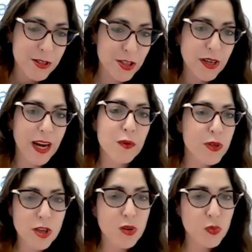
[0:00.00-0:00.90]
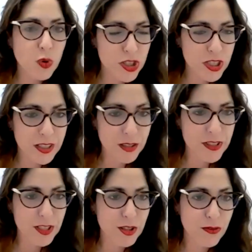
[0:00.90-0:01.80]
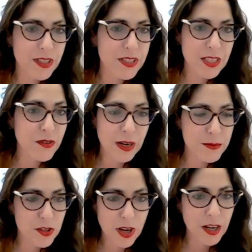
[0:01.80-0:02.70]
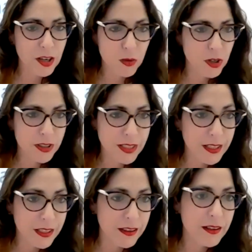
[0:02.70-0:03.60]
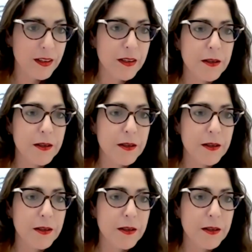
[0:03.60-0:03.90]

I'm sorry, I was not watching the visit of Lindsey Graham, so I don't know what he did.